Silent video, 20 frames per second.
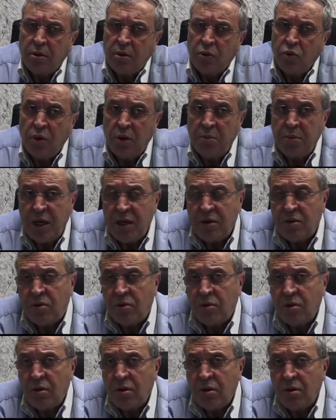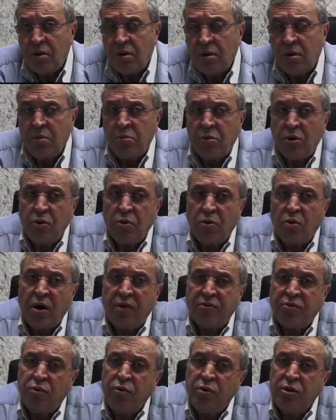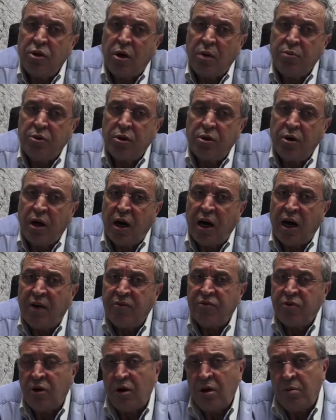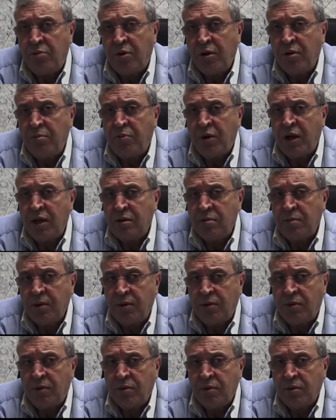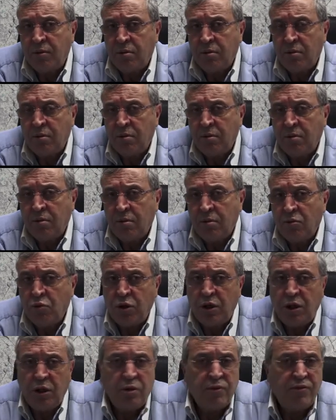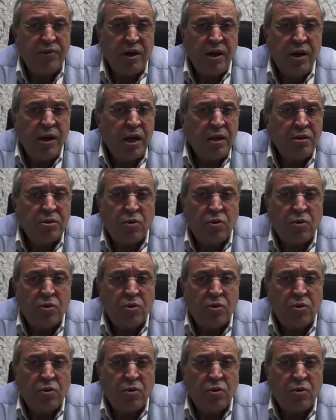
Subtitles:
We meet bone graft resorption after implant placement. We did a very nice